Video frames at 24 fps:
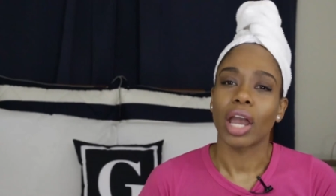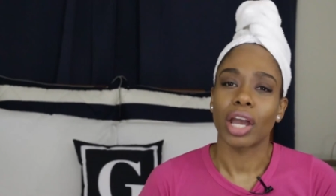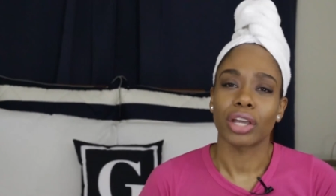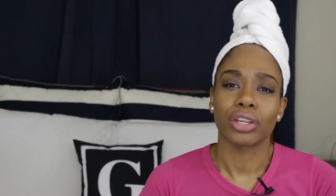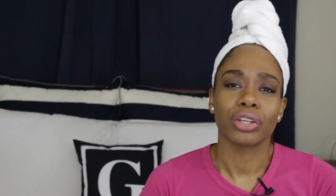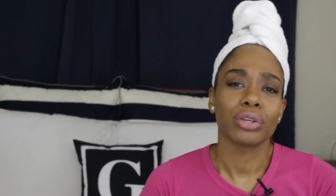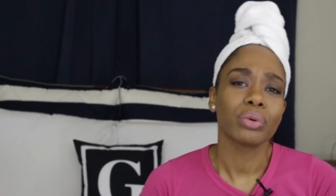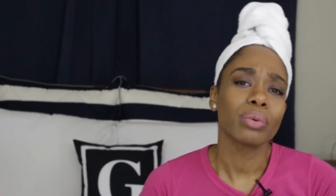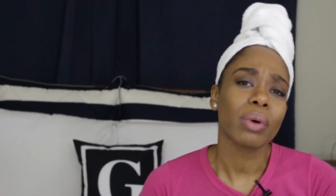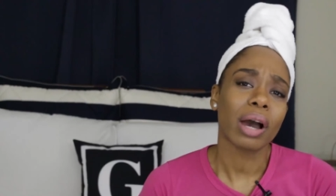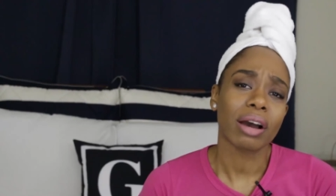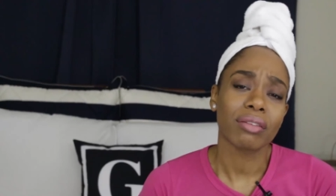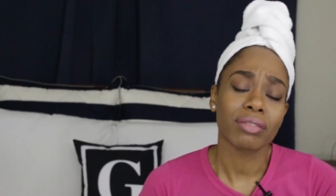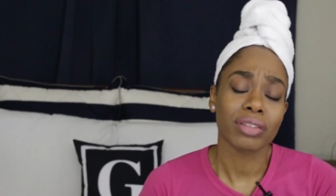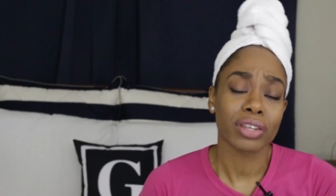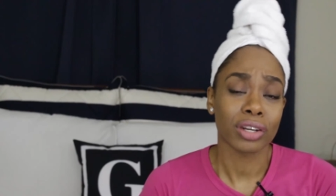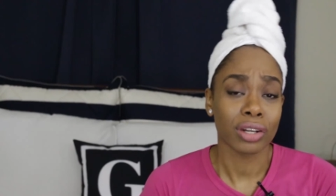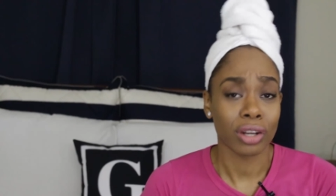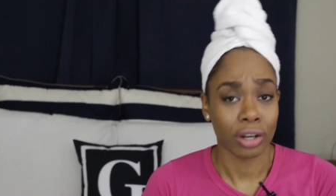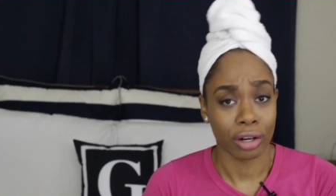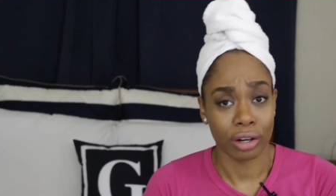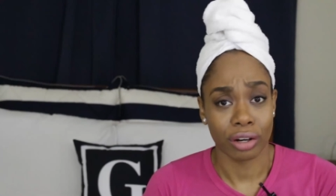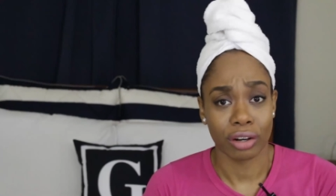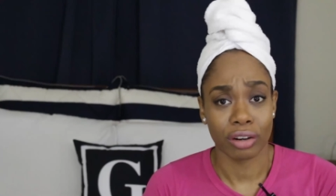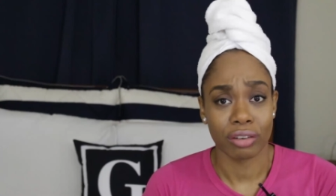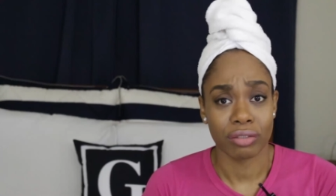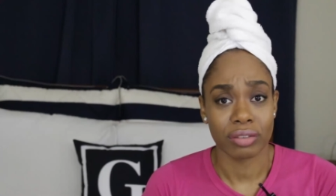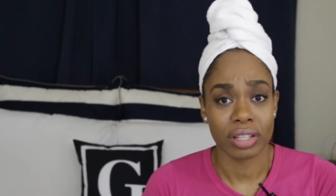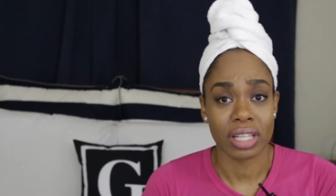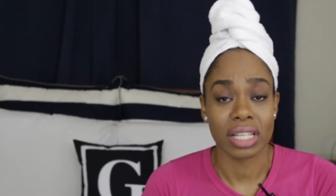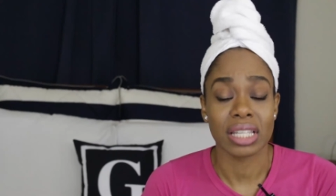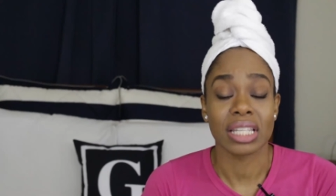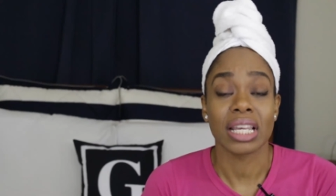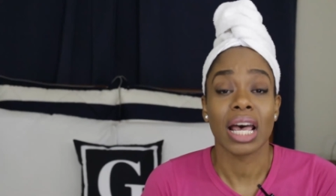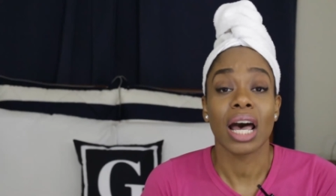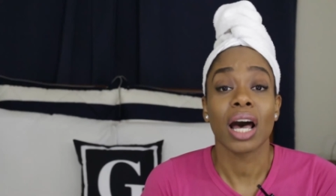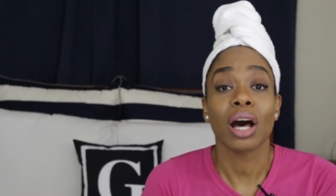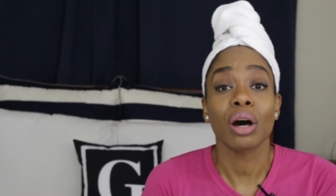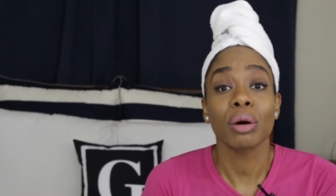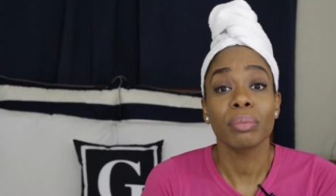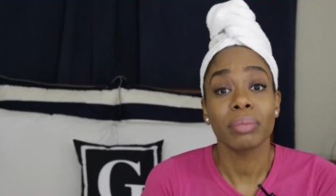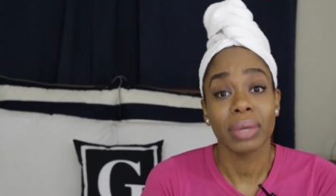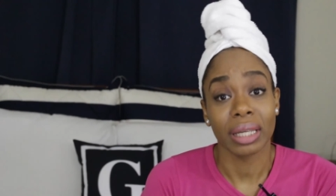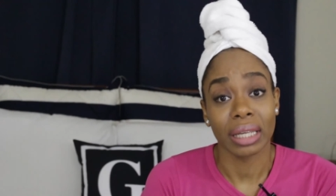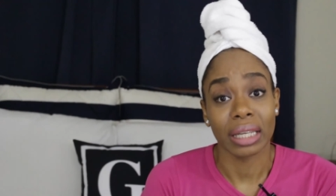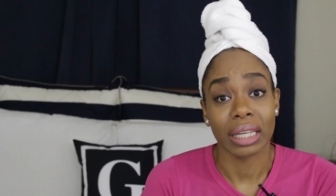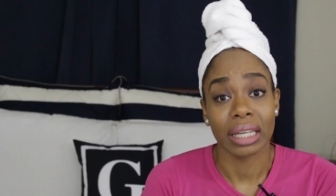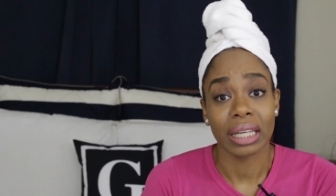And you have the nerve to tell
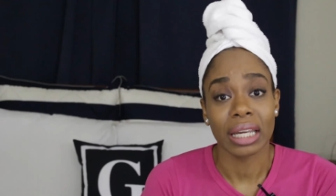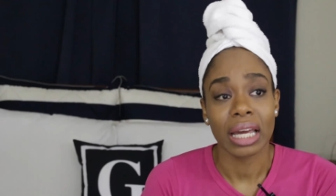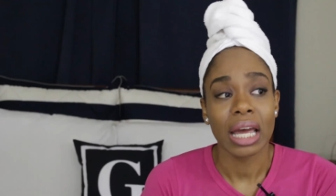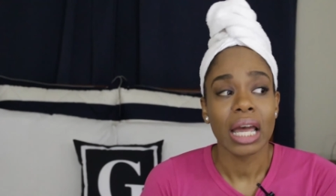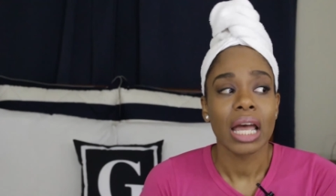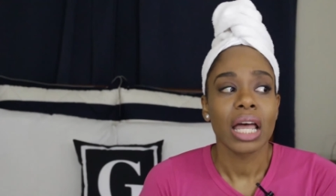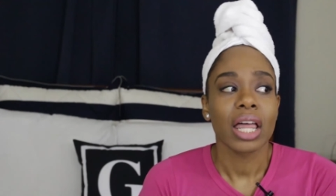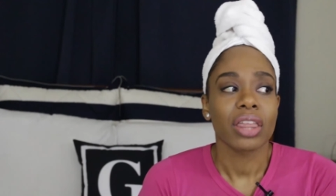me